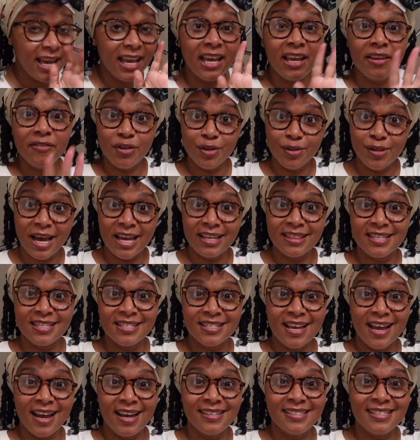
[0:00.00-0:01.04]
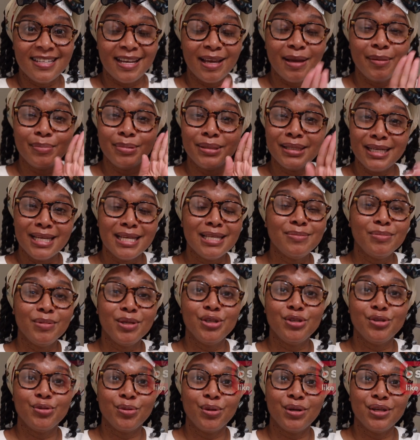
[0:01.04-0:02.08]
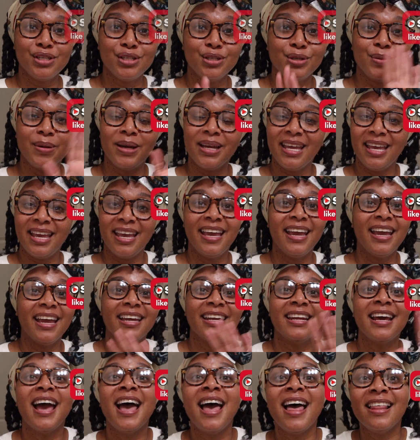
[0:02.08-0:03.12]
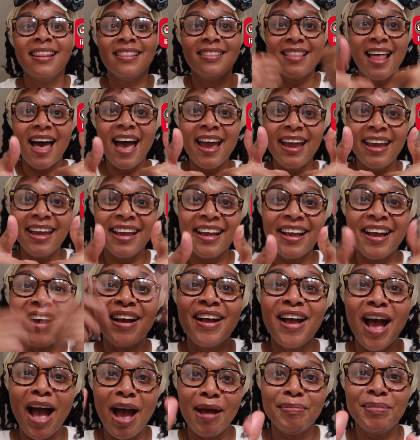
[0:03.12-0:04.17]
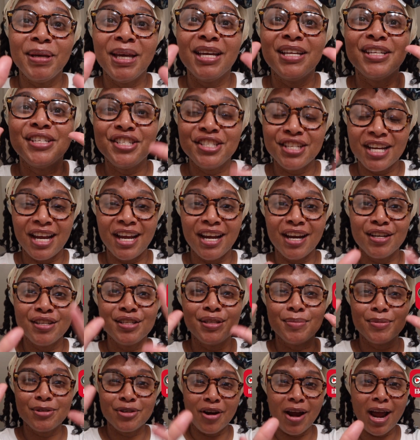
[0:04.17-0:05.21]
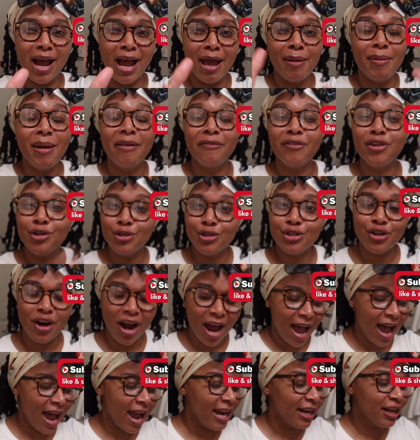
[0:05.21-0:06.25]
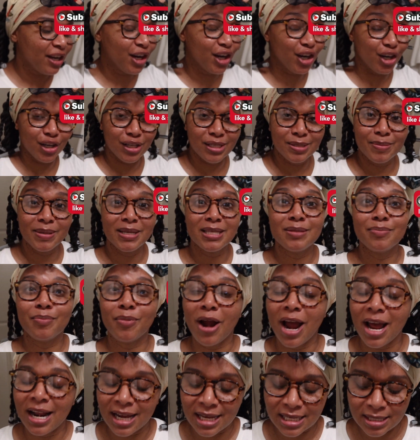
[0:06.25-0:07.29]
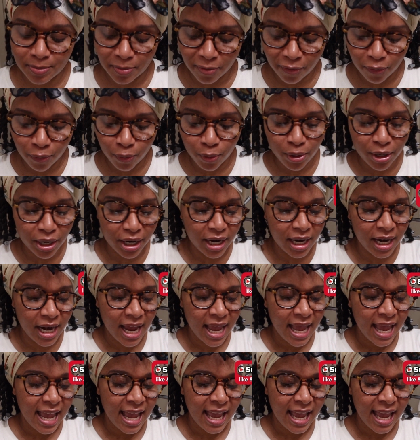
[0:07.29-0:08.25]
if you like this content, please be sure to, again, like, comment, share, subscribe. Have you tried CurlSmith products before?